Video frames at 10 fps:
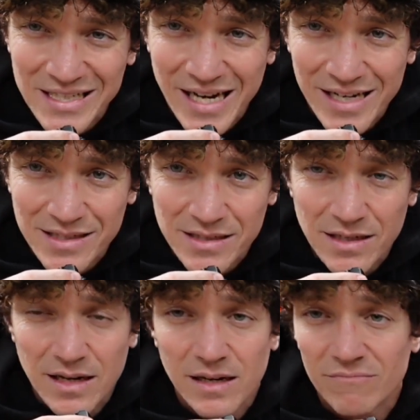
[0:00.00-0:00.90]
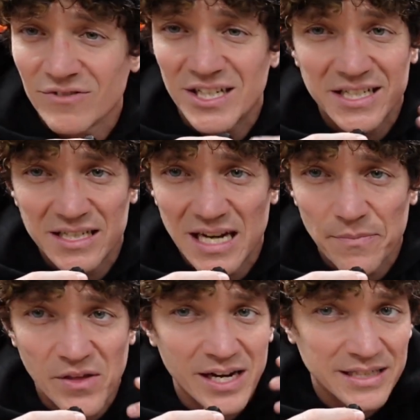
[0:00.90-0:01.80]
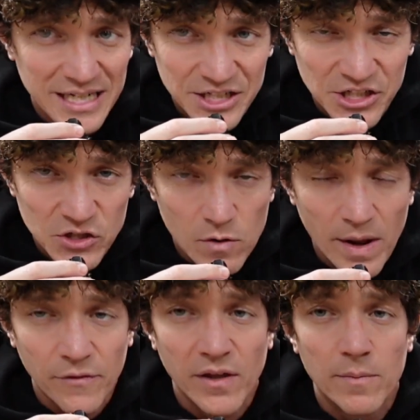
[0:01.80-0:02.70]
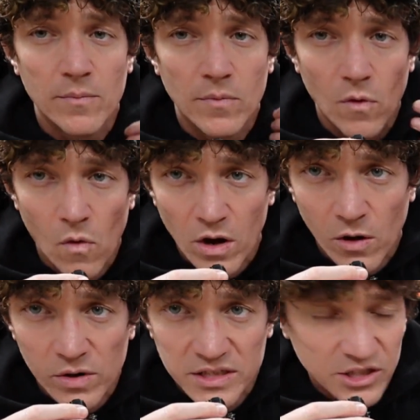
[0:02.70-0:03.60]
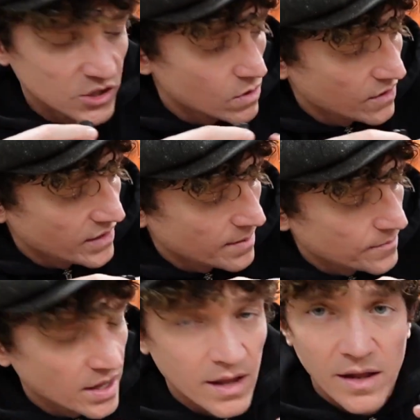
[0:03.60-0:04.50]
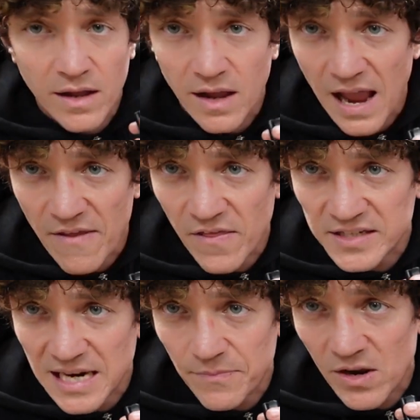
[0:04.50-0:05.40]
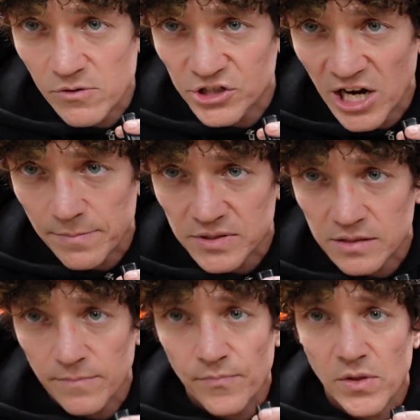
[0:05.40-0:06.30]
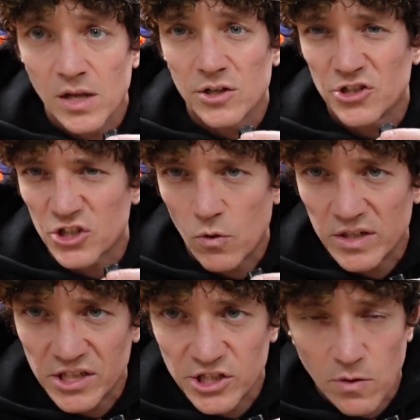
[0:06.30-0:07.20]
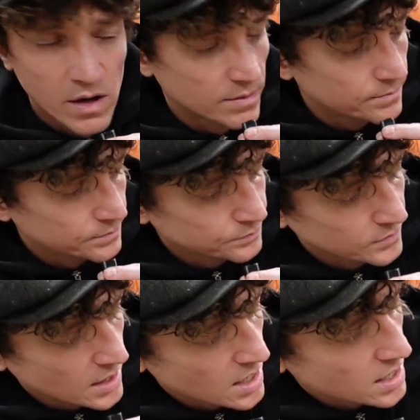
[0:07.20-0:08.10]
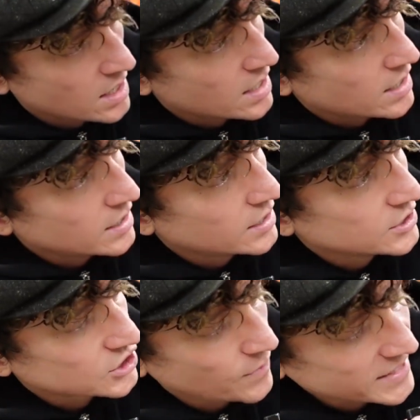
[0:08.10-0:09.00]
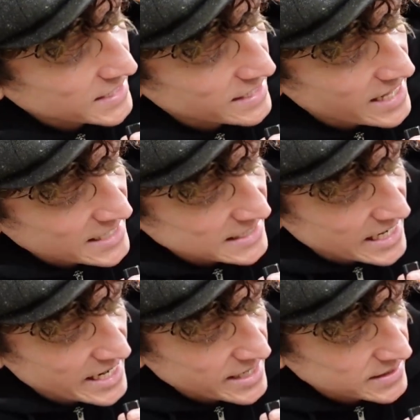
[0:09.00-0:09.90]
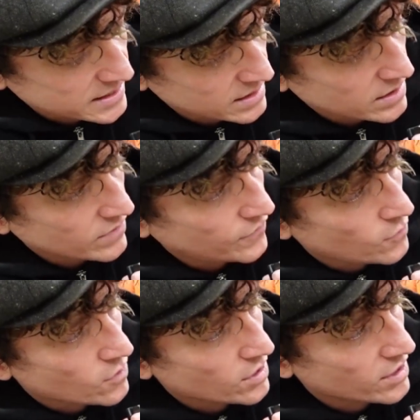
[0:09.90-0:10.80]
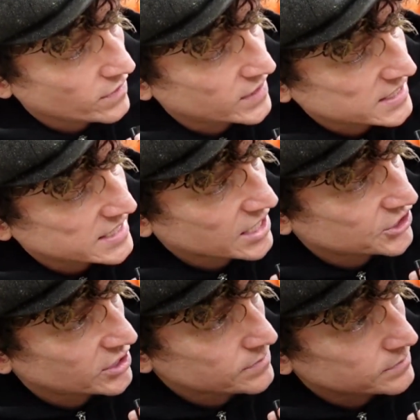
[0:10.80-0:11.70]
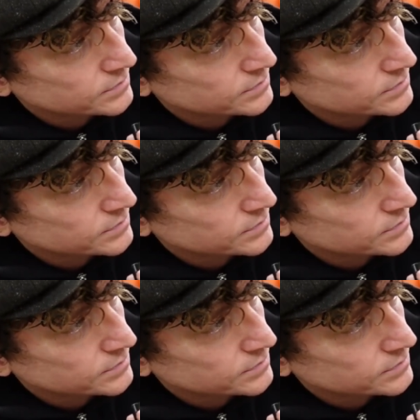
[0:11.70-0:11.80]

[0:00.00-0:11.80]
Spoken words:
states. Does the same thing, teaches you about them, or it quizzes you on them. And then the same thing with shapes, just quizzes you on them. So basically that's it for this section.